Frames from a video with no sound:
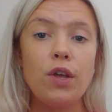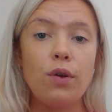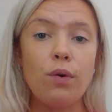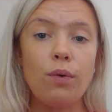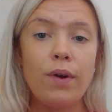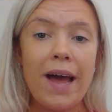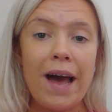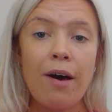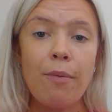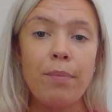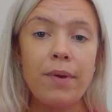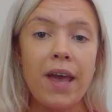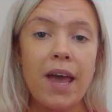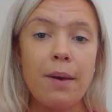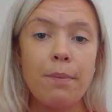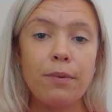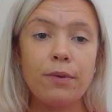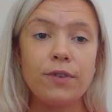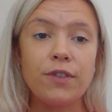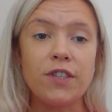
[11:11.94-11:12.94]
You'll now be
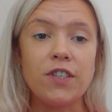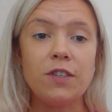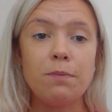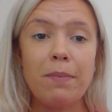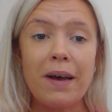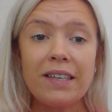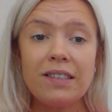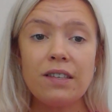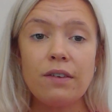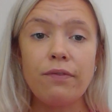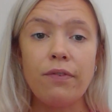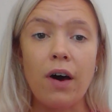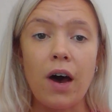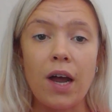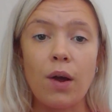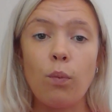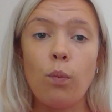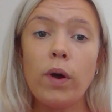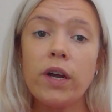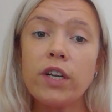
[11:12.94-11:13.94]
able to
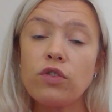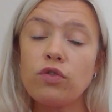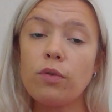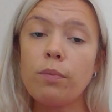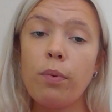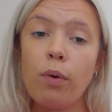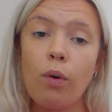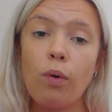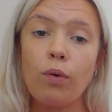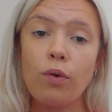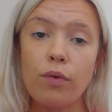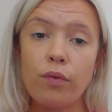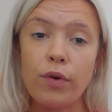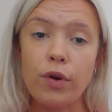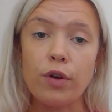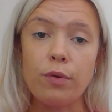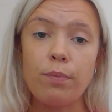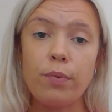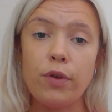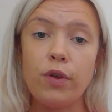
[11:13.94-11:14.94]
specify which report
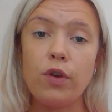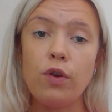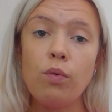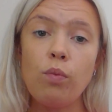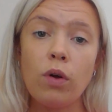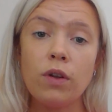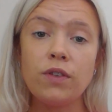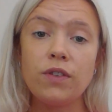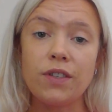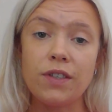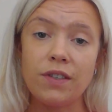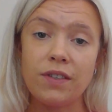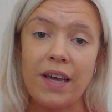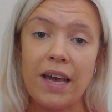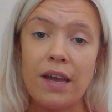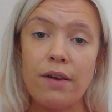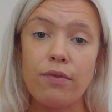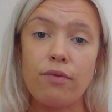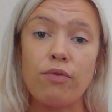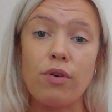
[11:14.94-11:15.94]
group you want to
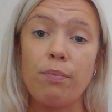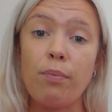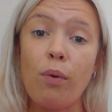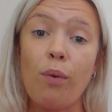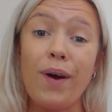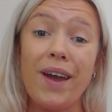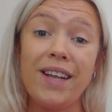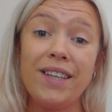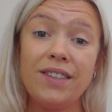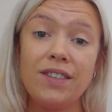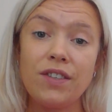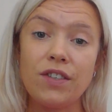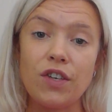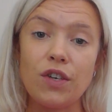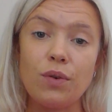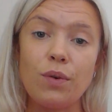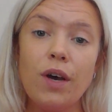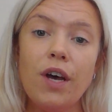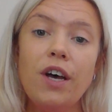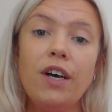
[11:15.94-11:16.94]
save the report
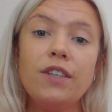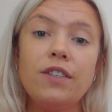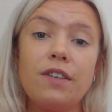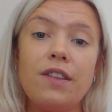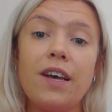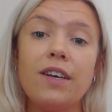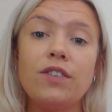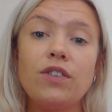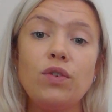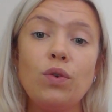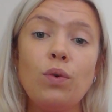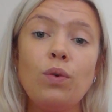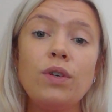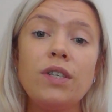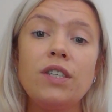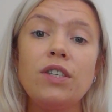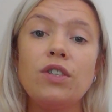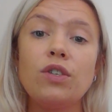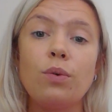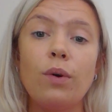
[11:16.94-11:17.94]
into, so they're
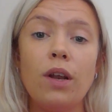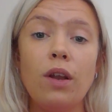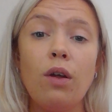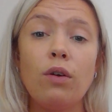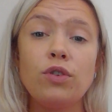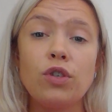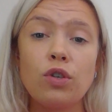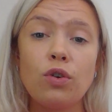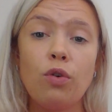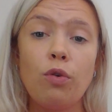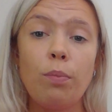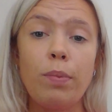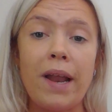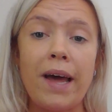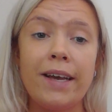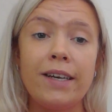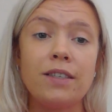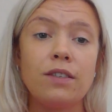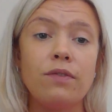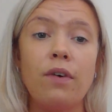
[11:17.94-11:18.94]
stored into a logical
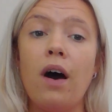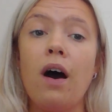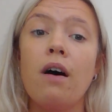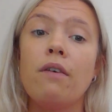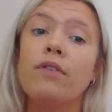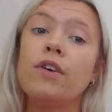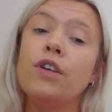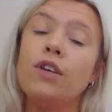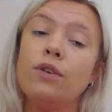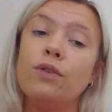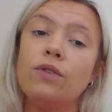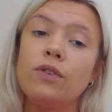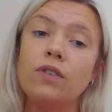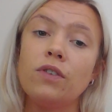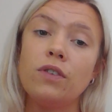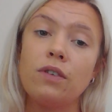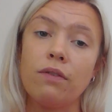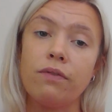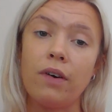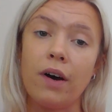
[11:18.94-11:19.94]
place for other
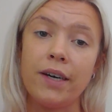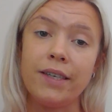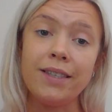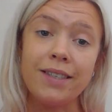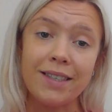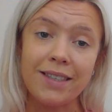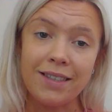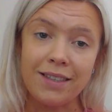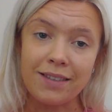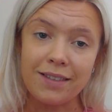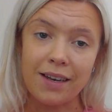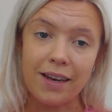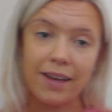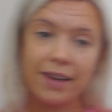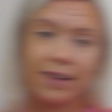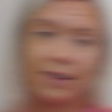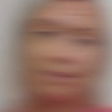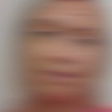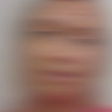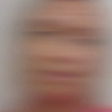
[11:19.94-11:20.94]
users to find
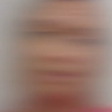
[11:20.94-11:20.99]
easily.